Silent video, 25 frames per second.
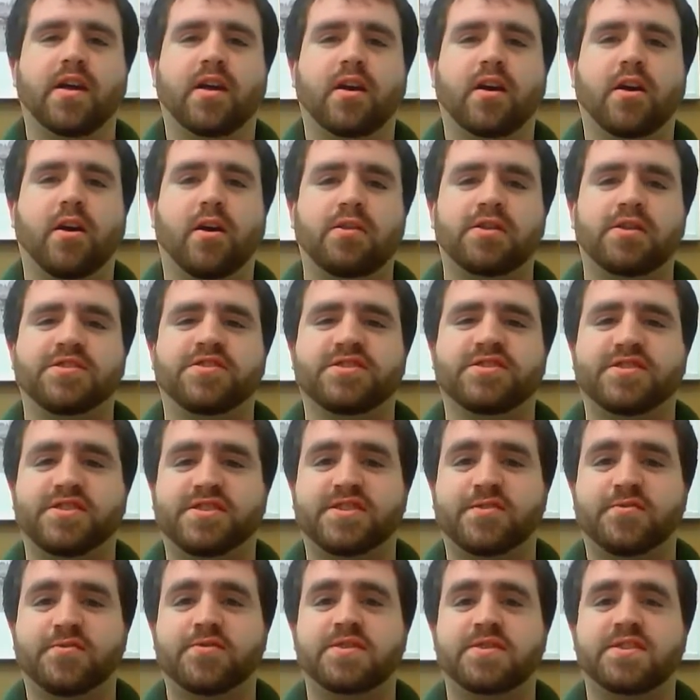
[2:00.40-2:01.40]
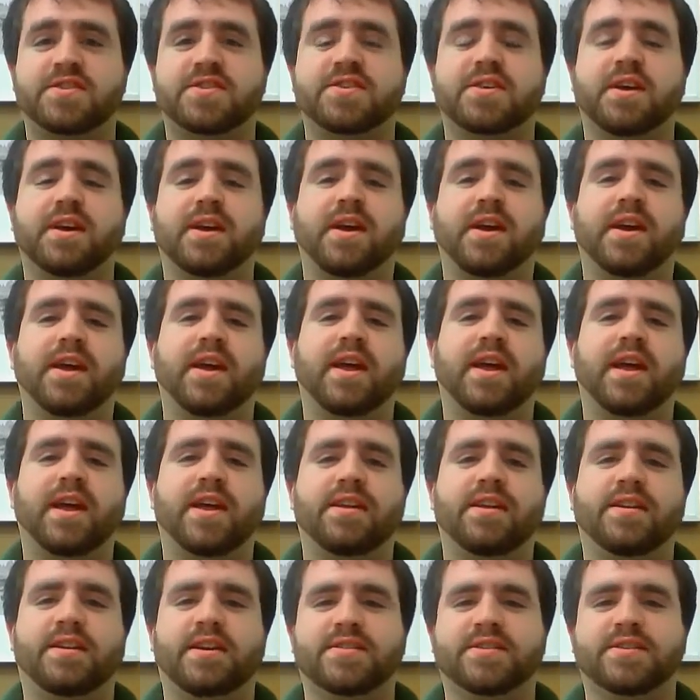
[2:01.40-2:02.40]
college students,
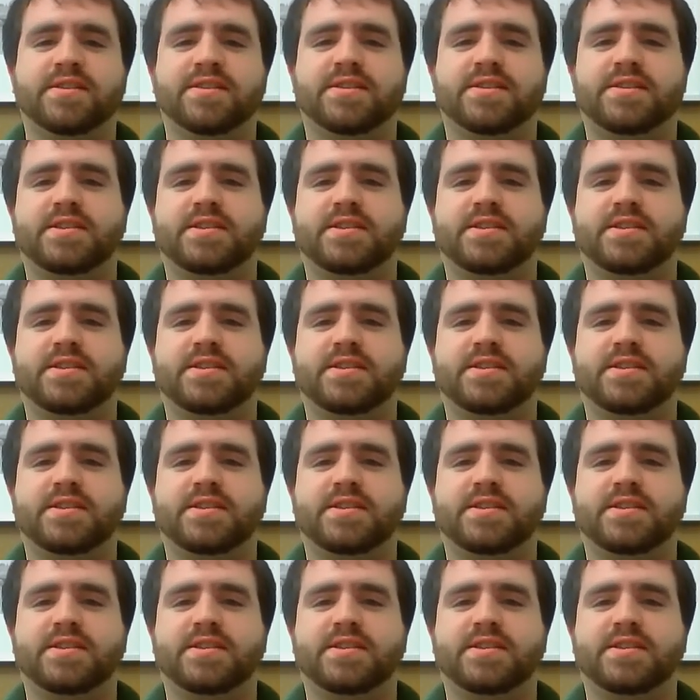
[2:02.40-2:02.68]
it doesn't